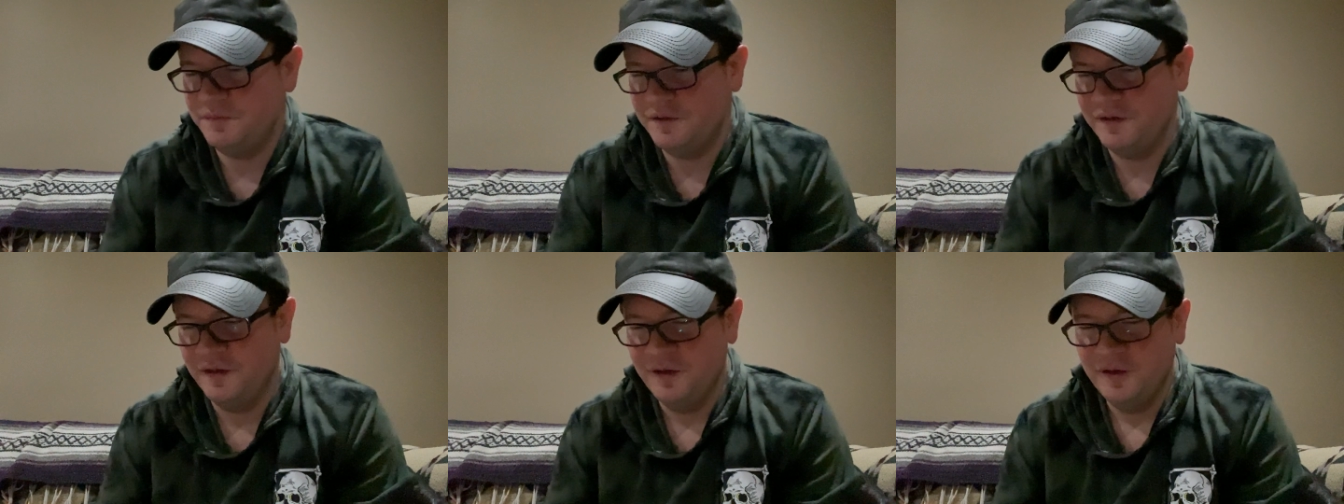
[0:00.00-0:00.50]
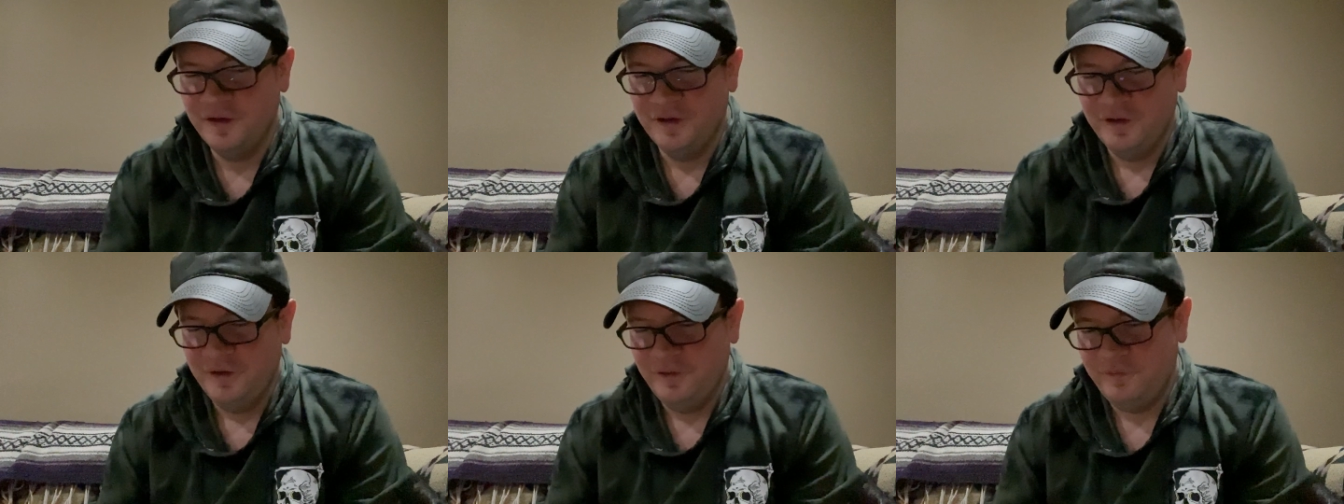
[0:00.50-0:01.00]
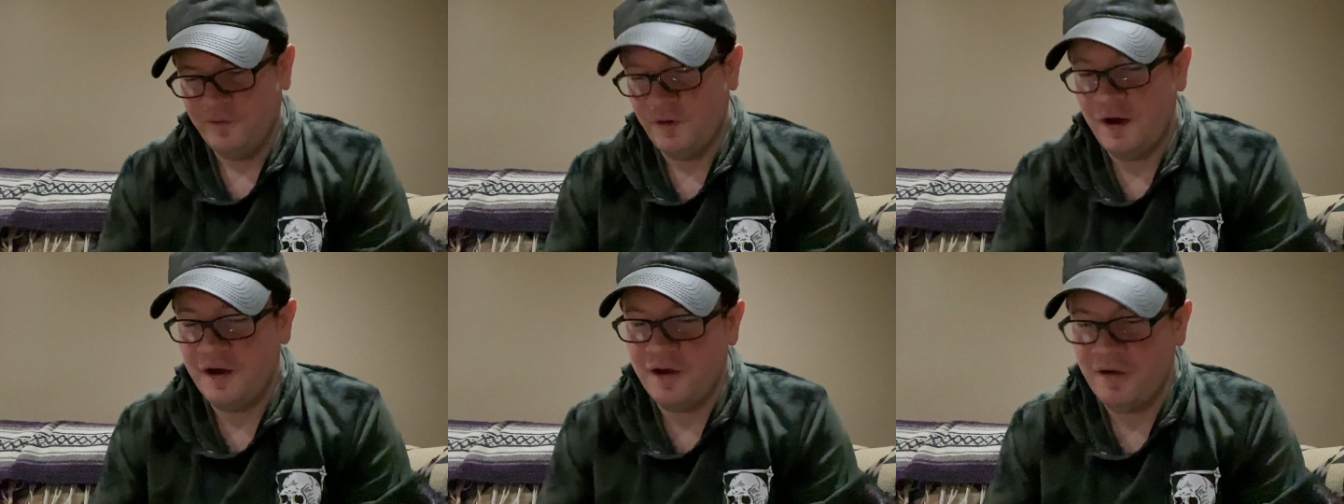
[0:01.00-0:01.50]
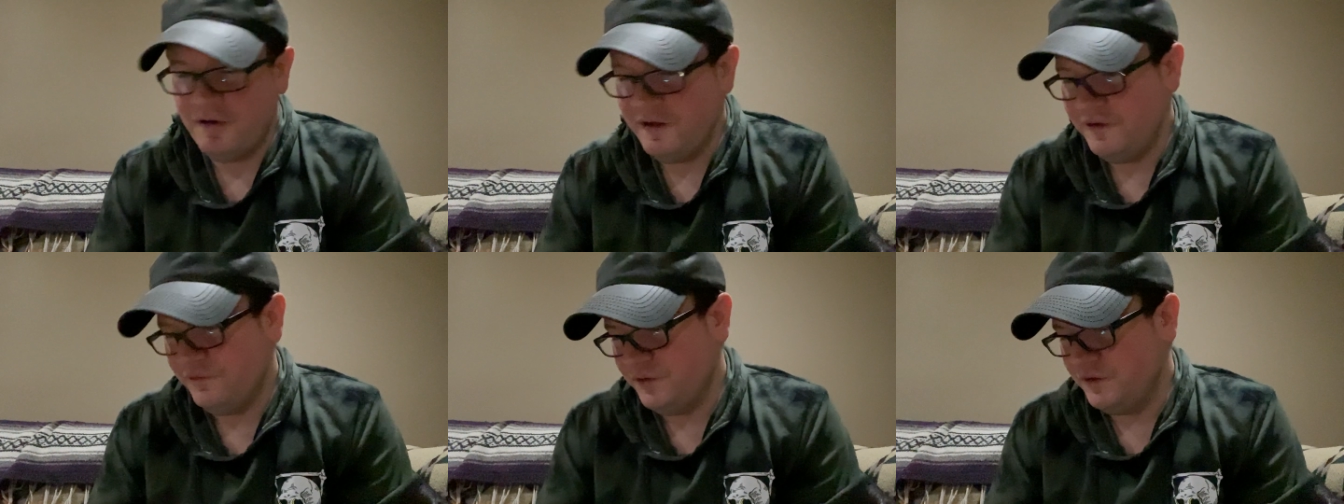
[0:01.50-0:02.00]
But for right now, I
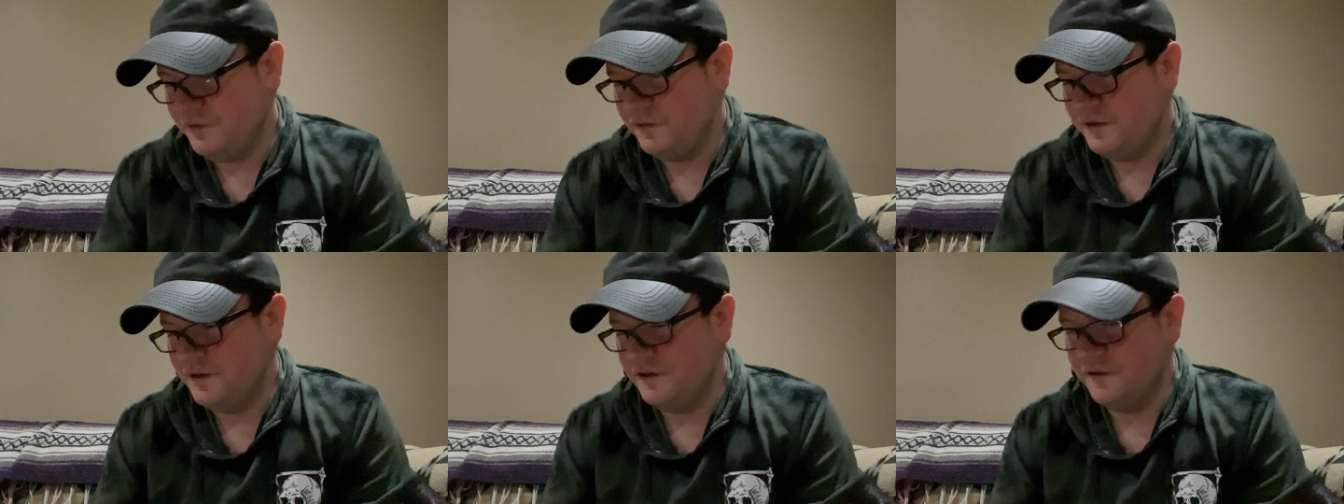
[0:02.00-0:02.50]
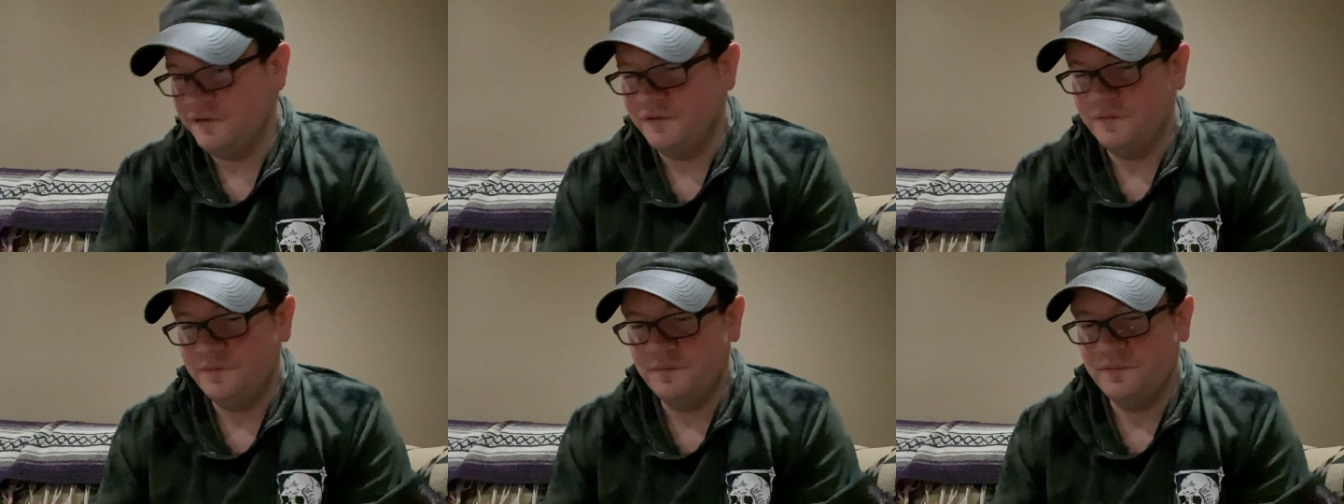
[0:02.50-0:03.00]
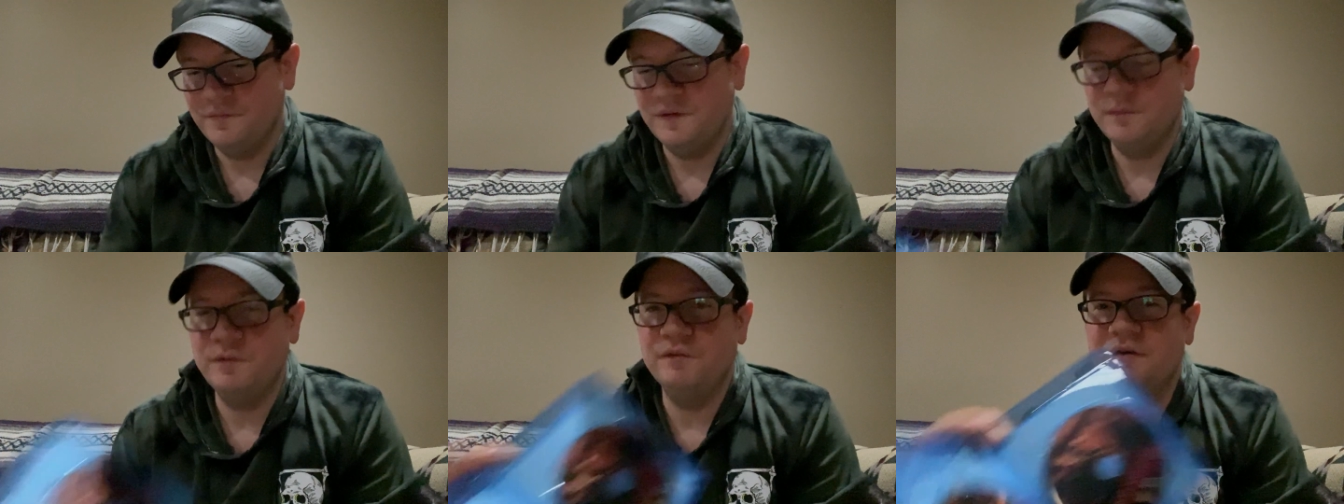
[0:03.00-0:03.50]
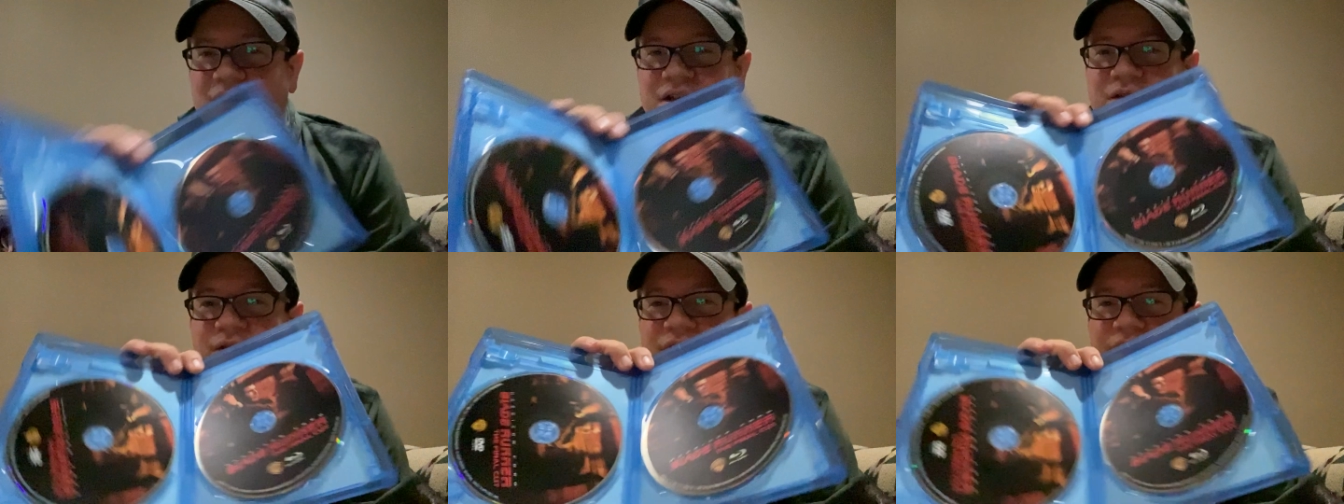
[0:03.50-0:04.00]
have the, the, the Blu-ray
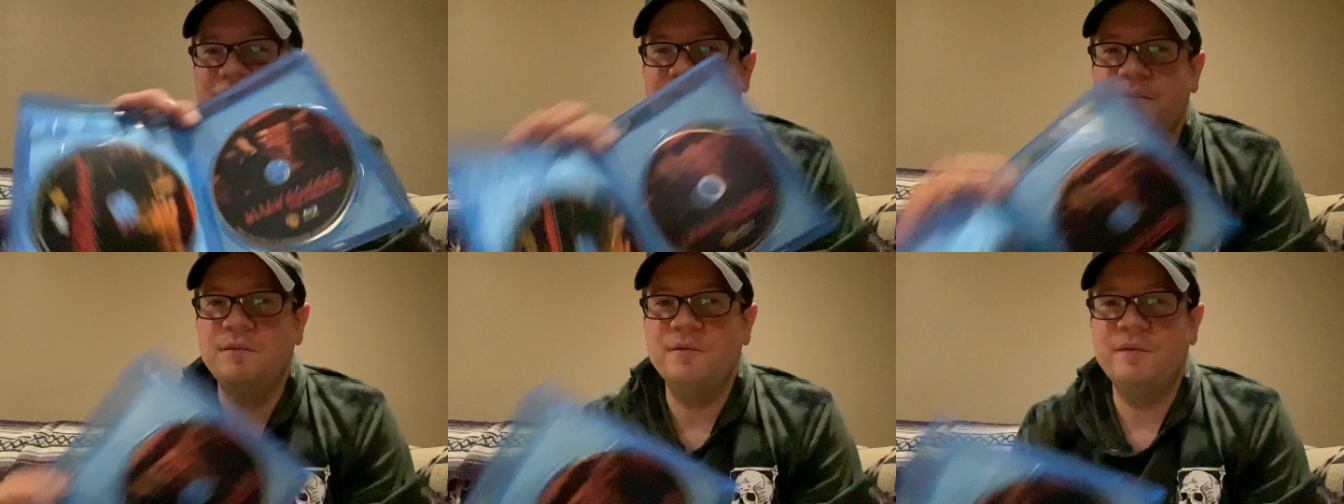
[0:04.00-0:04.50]
DVD combo